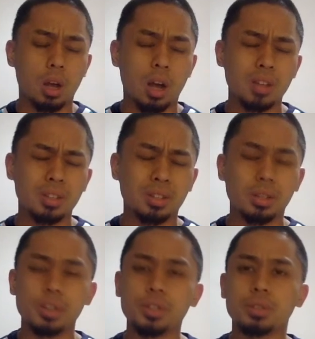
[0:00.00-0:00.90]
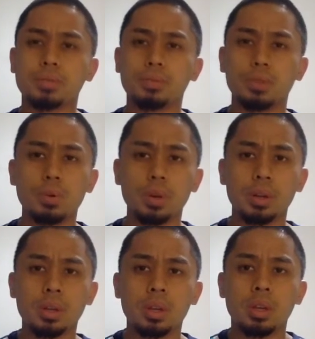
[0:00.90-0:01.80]
oscillation of fluid
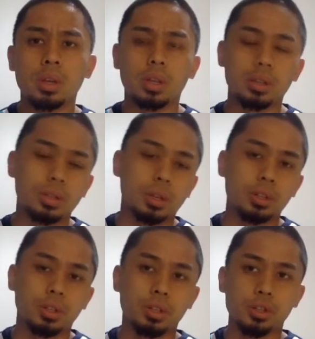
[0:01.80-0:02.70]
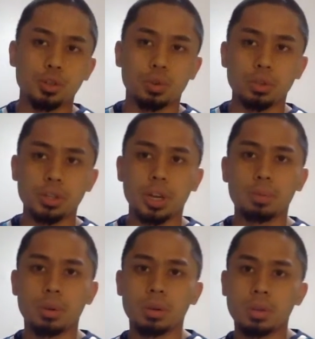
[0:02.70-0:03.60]
in the suction control
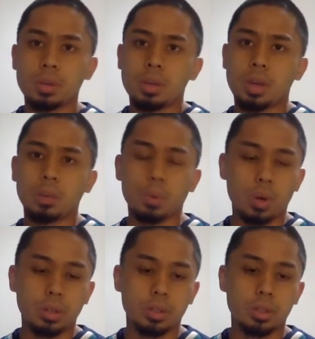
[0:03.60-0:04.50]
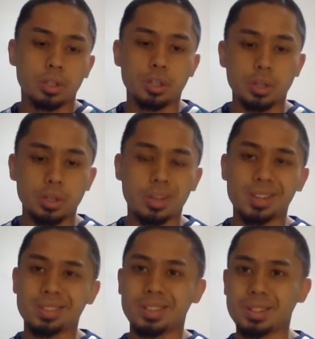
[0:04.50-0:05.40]
chamber. And we want to adjust it
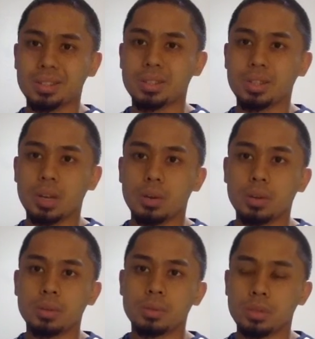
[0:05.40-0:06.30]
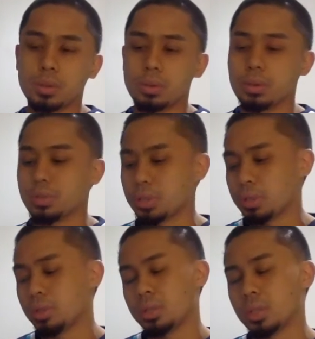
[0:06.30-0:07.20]
as necessary, so
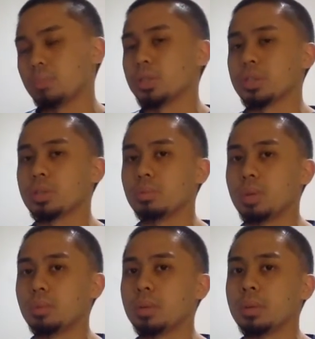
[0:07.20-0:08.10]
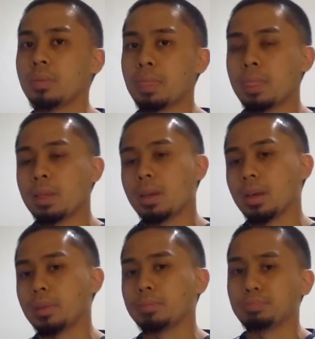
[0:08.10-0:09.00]
there's some gentle bubbling.
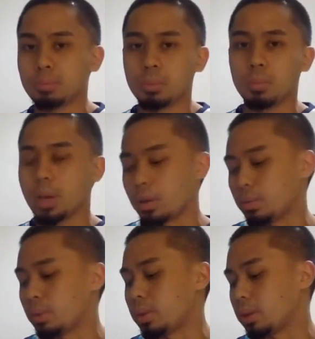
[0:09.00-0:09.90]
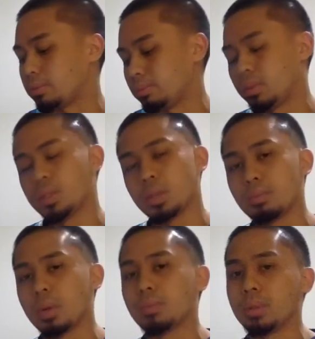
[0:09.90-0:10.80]
And we got to remember that some
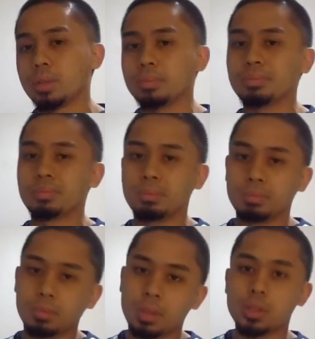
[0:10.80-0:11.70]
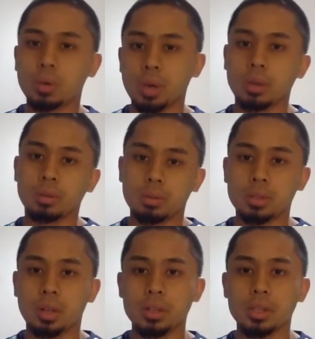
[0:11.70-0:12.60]
bubbling, it's okay, as
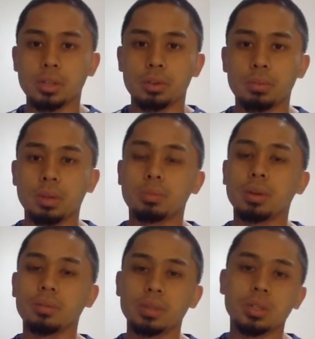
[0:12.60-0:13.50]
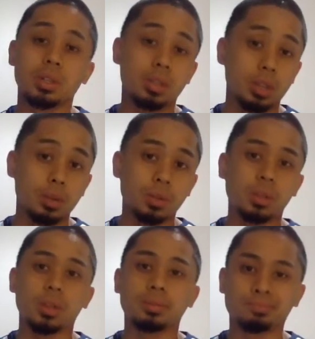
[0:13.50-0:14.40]
long as it's intermittent. But if it's continuous,
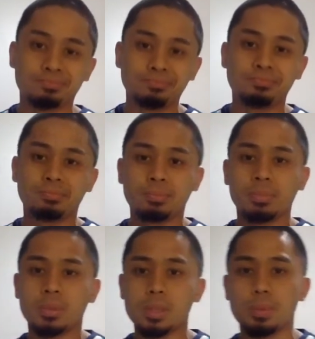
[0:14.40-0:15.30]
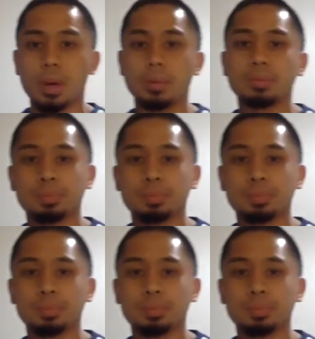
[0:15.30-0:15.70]
then it's bad.